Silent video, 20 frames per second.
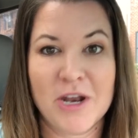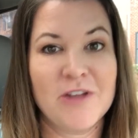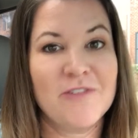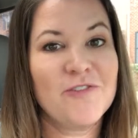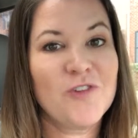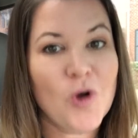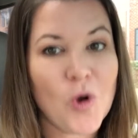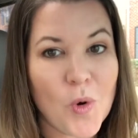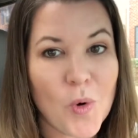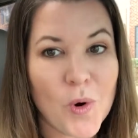and
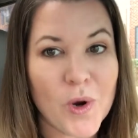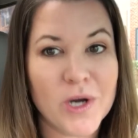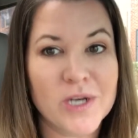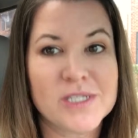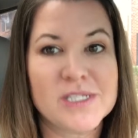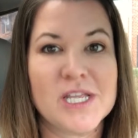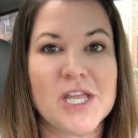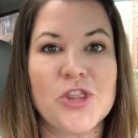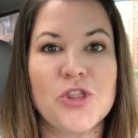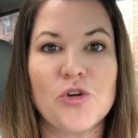of
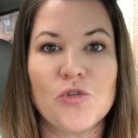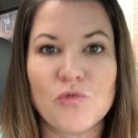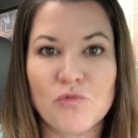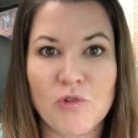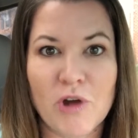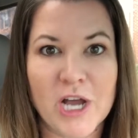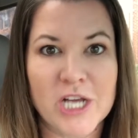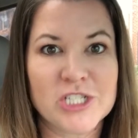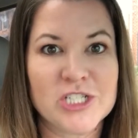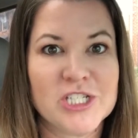course the
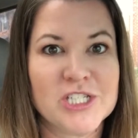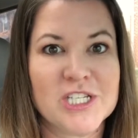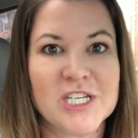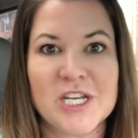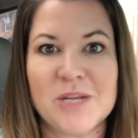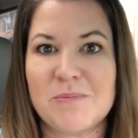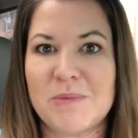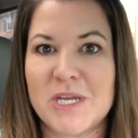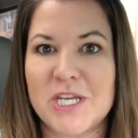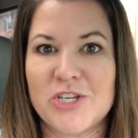rush is
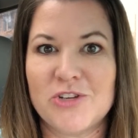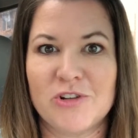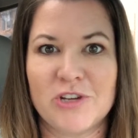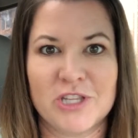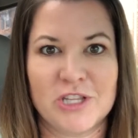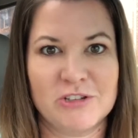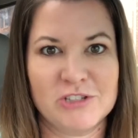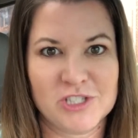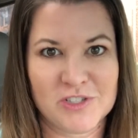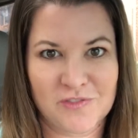going to be
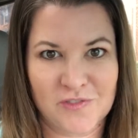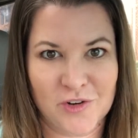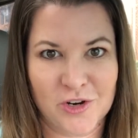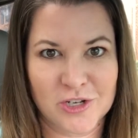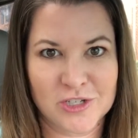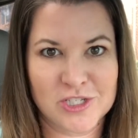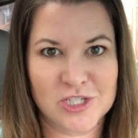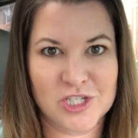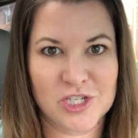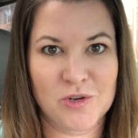during those
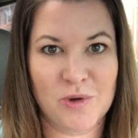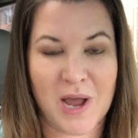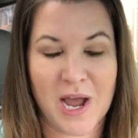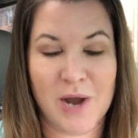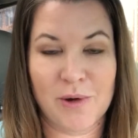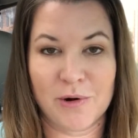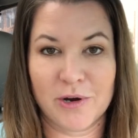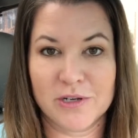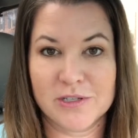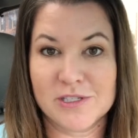first 2
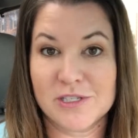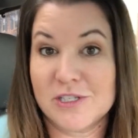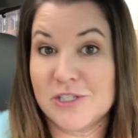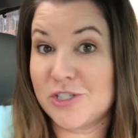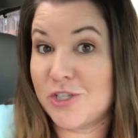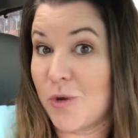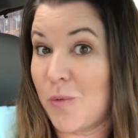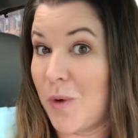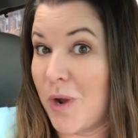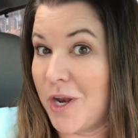hours.
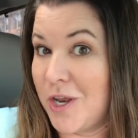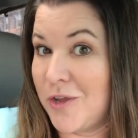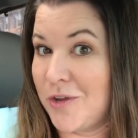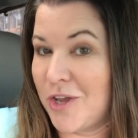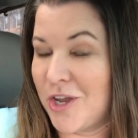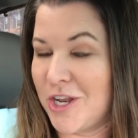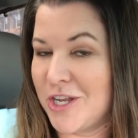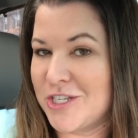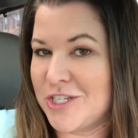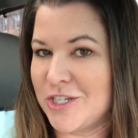So what are you
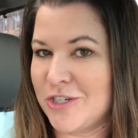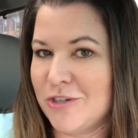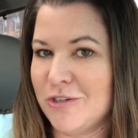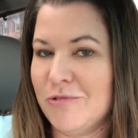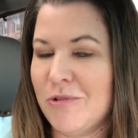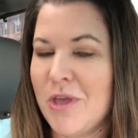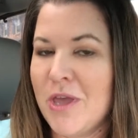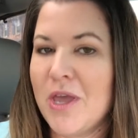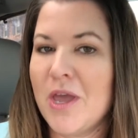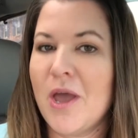going to
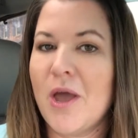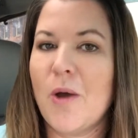do?